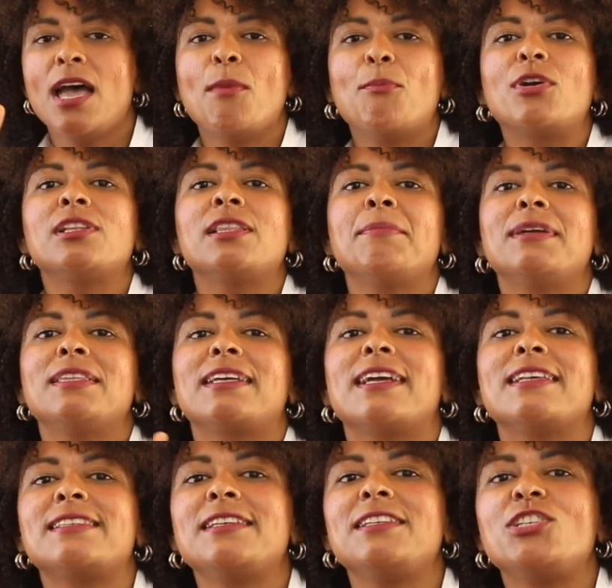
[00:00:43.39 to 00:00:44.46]
Parliament
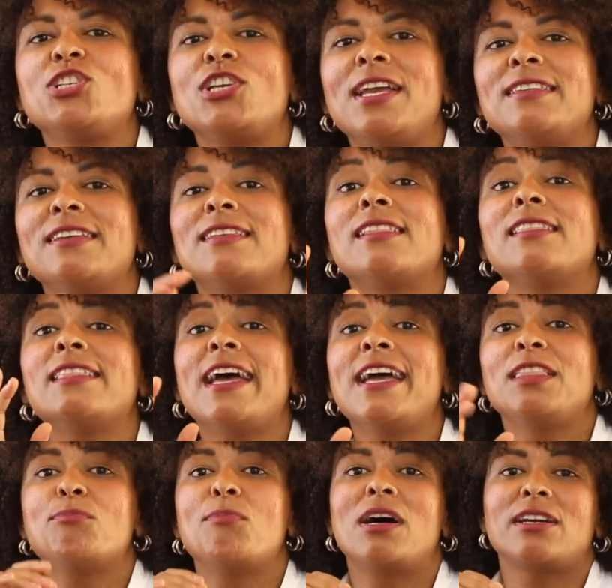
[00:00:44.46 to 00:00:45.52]
has initiated a
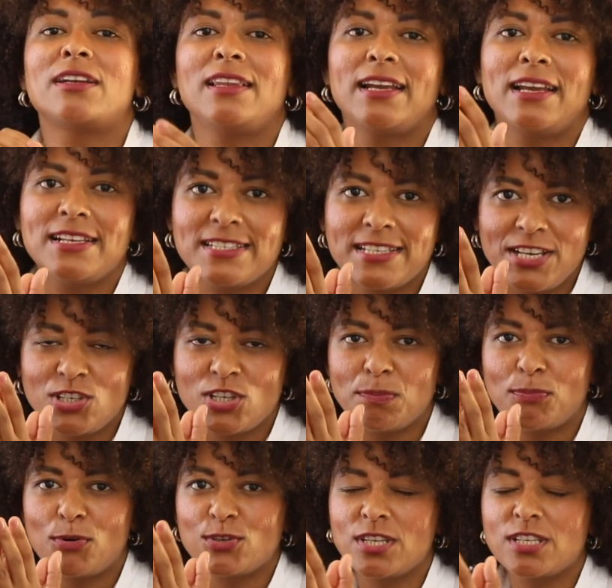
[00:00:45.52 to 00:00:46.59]
landmark legalization
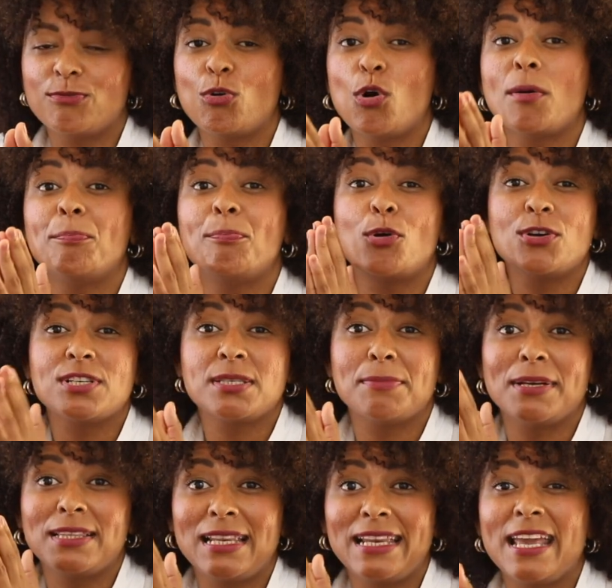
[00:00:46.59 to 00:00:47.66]
process for
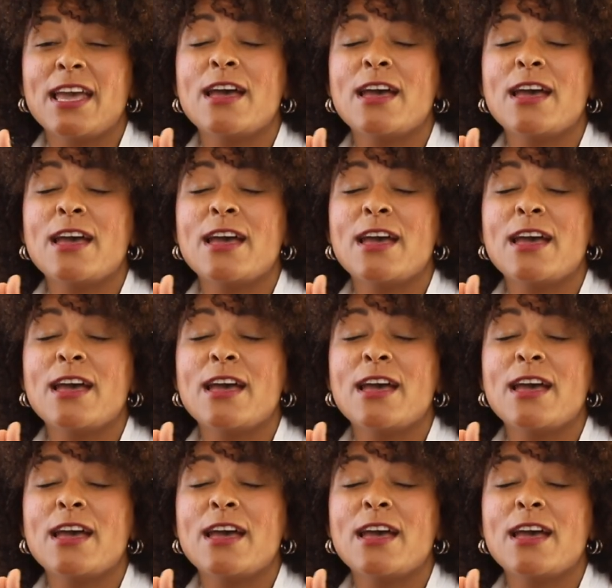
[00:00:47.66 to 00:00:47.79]
approximately